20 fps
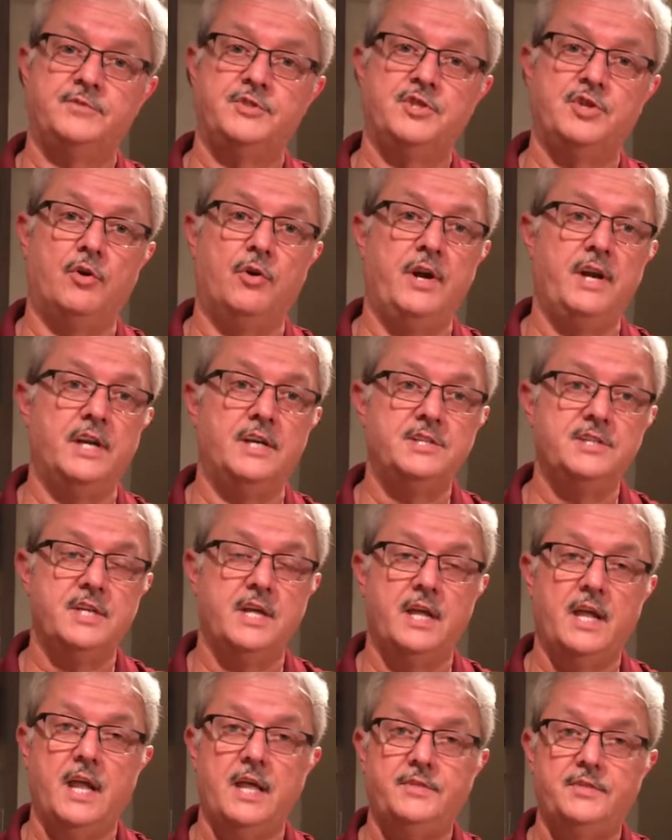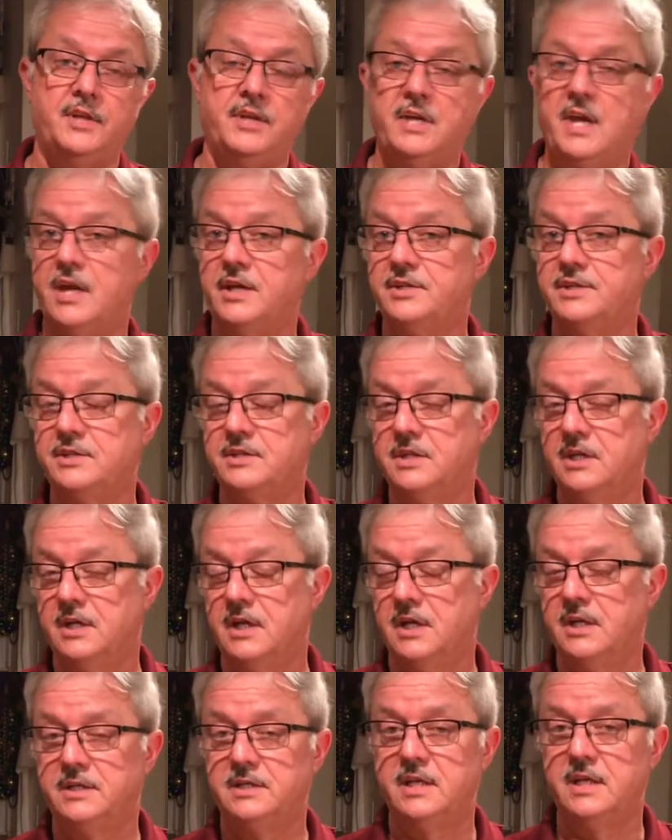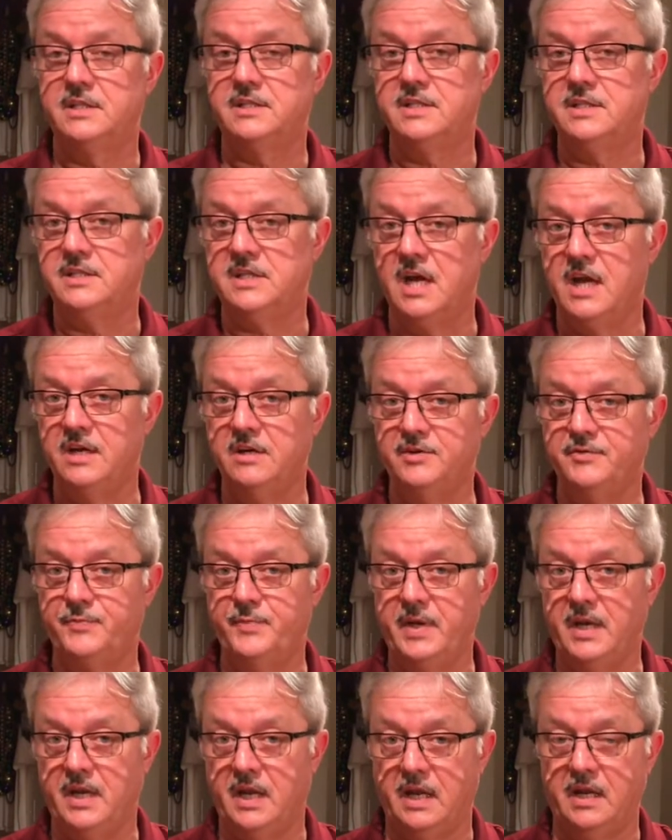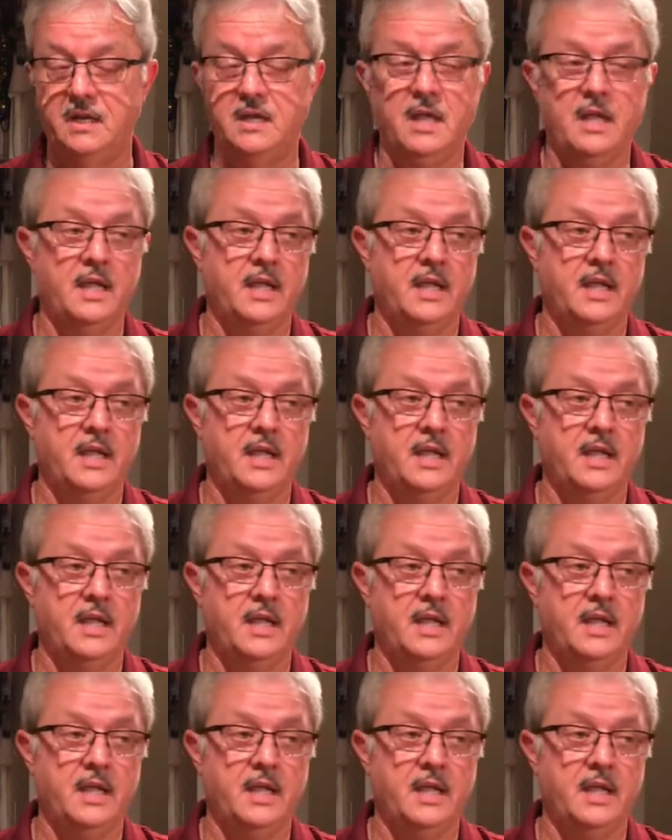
join us at the next Dixie Steiners meeting.